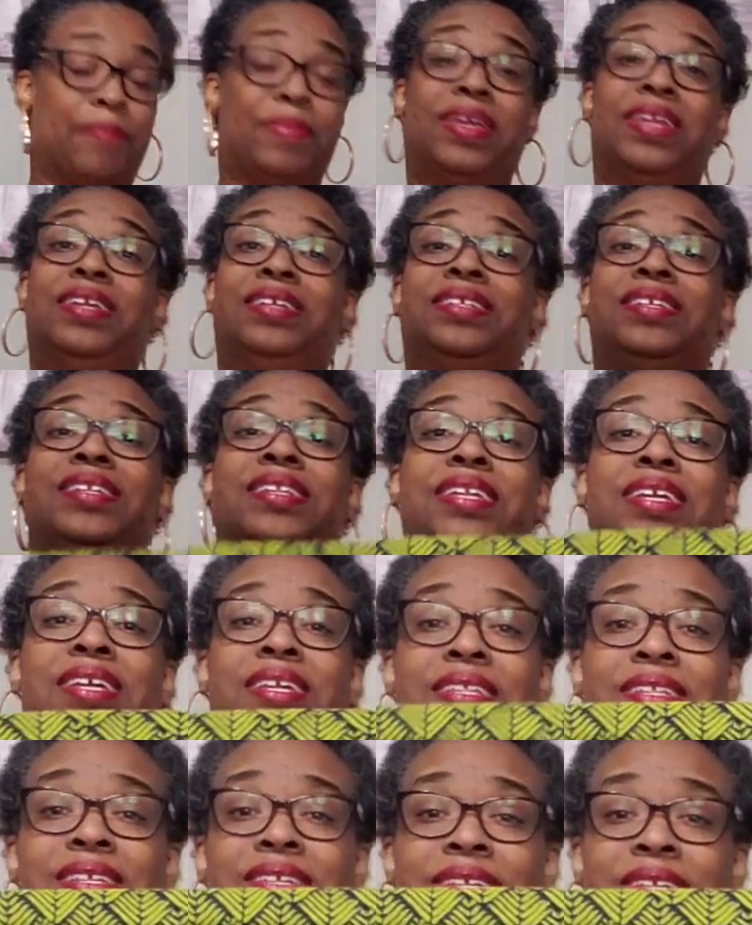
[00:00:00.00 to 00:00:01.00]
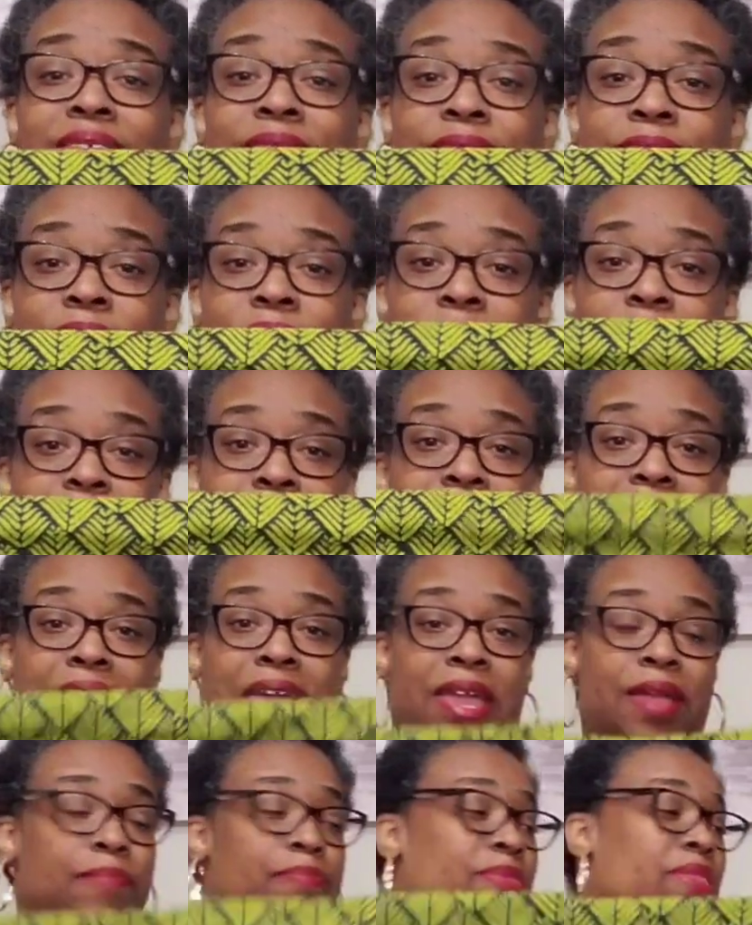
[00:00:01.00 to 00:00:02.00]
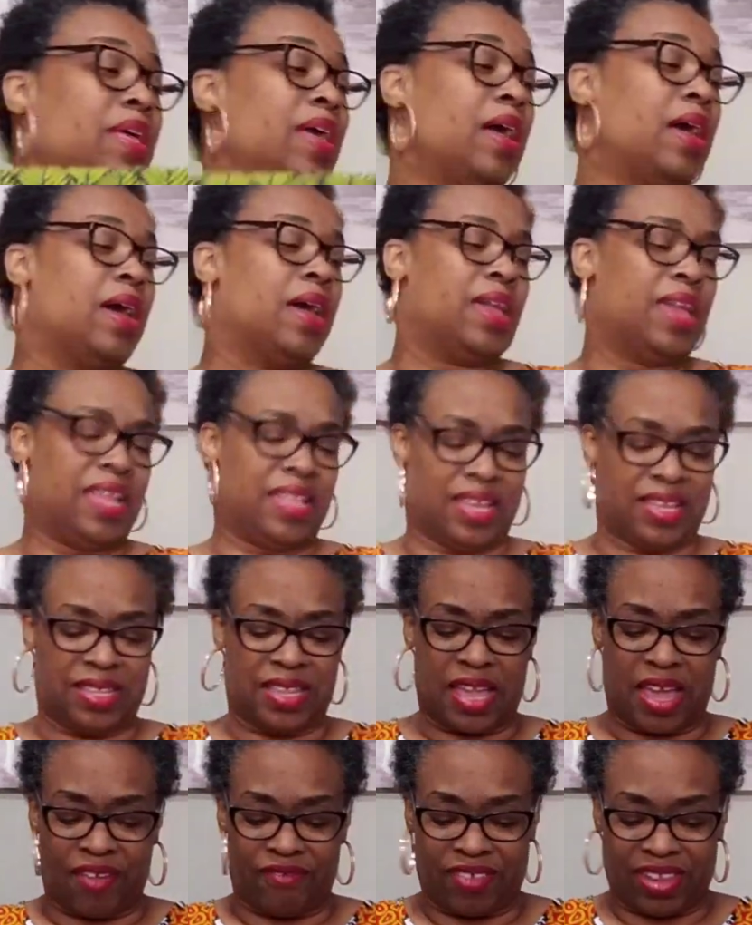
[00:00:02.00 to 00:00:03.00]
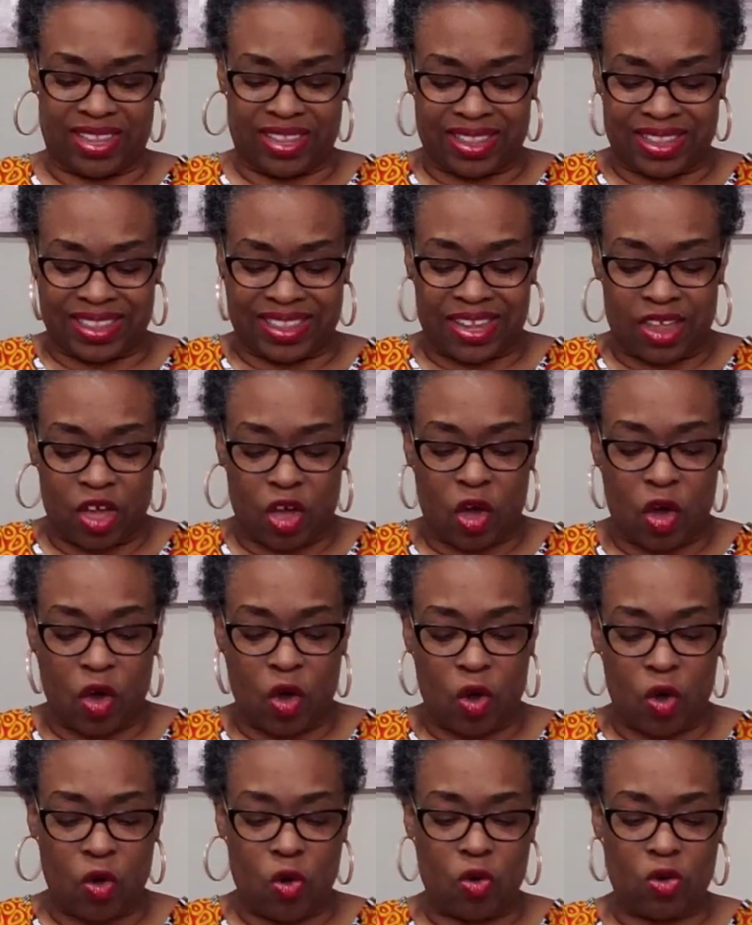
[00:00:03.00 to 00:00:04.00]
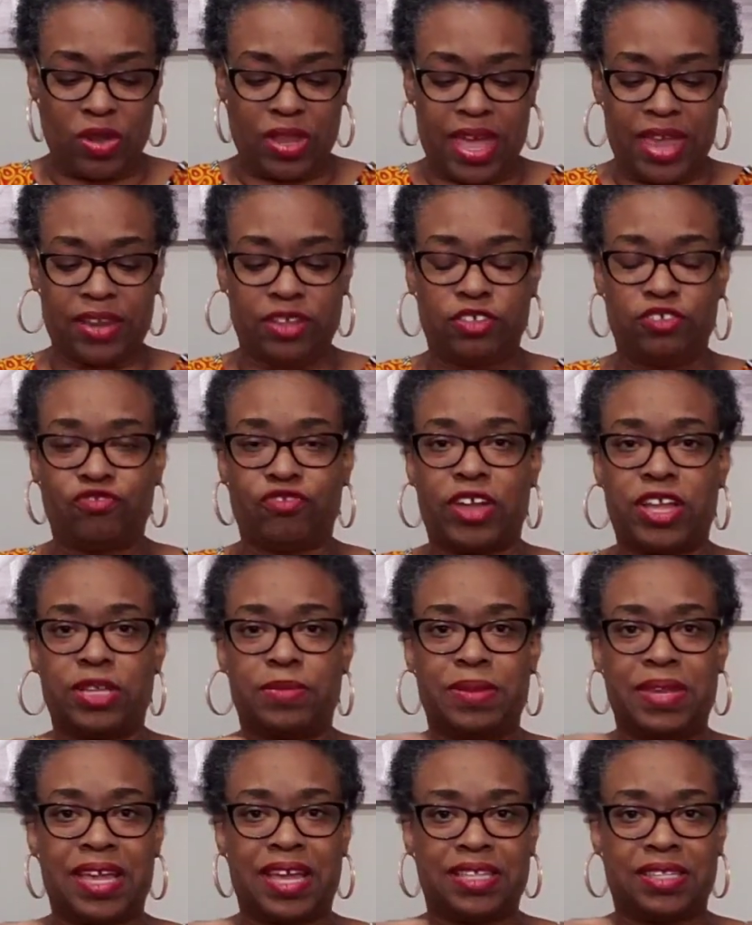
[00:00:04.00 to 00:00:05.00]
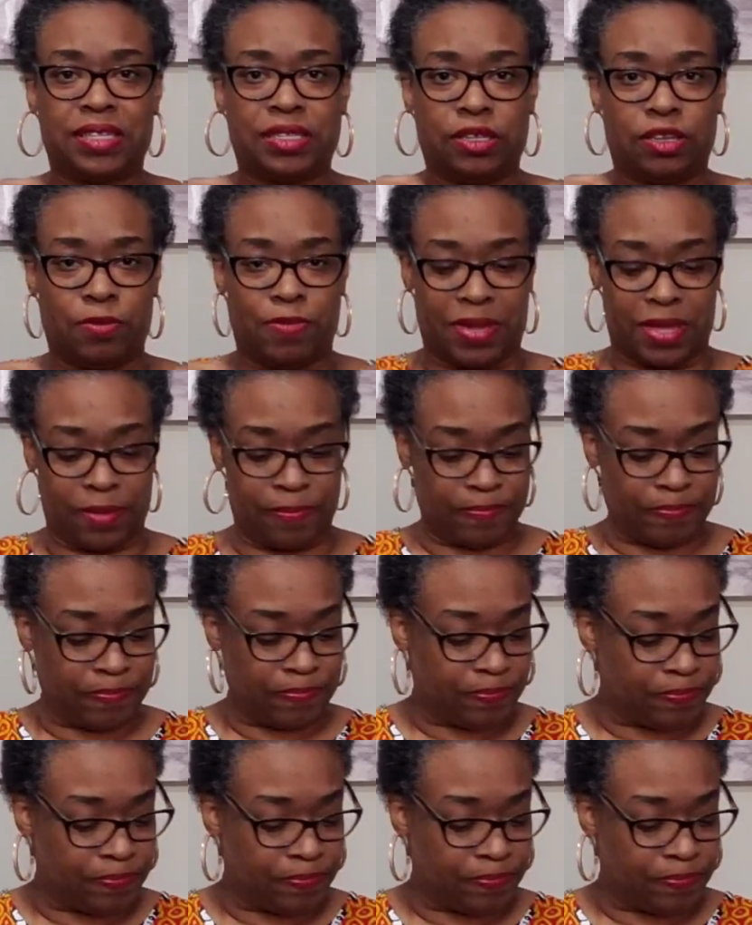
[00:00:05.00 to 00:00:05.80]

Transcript: It is a knit, okay? It doesn't have a whole lot of stretch, but it has a little bit.